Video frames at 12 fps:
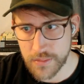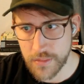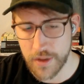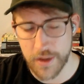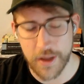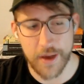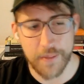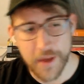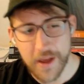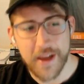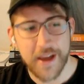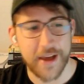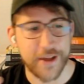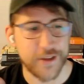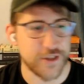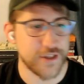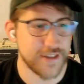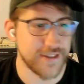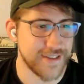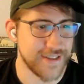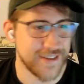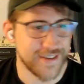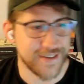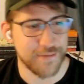Yeah, and just
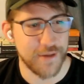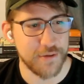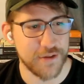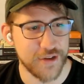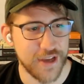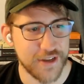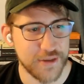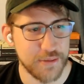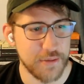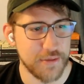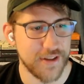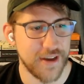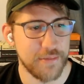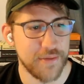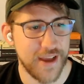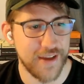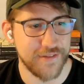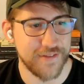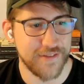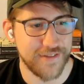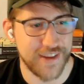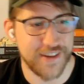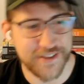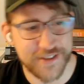maybe to catch people up,
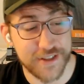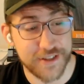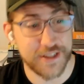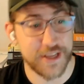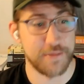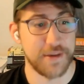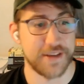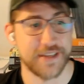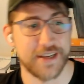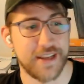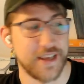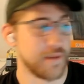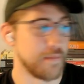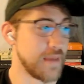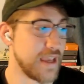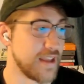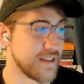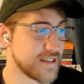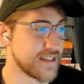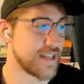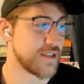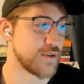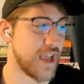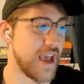MVCC basically means that
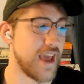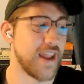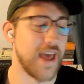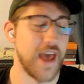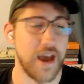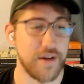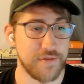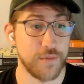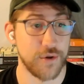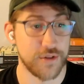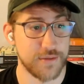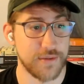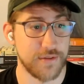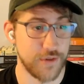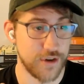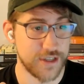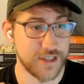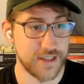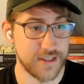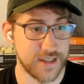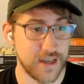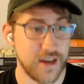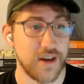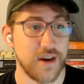you can have multiple versions
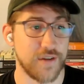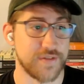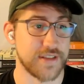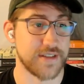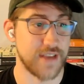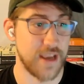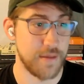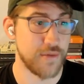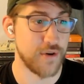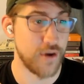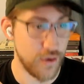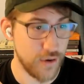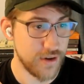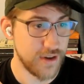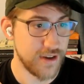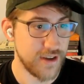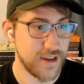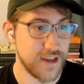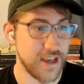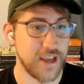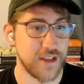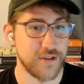of the same row in your